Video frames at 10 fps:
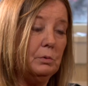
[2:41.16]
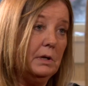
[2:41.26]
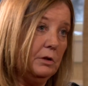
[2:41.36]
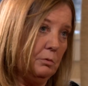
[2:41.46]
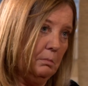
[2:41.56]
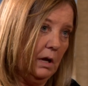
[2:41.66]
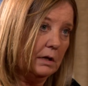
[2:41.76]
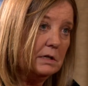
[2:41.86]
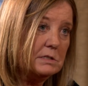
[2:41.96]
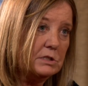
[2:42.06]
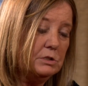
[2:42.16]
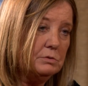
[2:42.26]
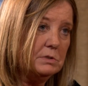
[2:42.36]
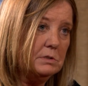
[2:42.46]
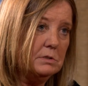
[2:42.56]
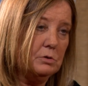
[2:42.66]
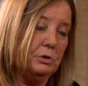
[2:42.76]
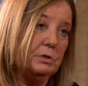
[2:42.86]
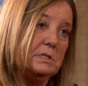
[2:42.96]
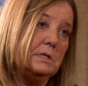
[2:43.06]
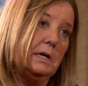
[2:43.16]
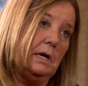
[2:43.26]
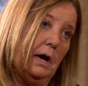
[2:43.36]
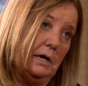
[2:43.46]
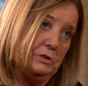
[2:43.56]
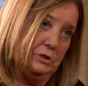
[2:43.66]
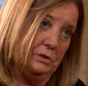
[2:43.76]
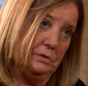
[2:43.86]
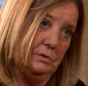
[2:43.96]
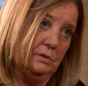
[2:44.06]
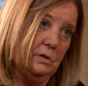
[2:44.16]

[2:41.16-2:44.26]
can either make excuses or you can take action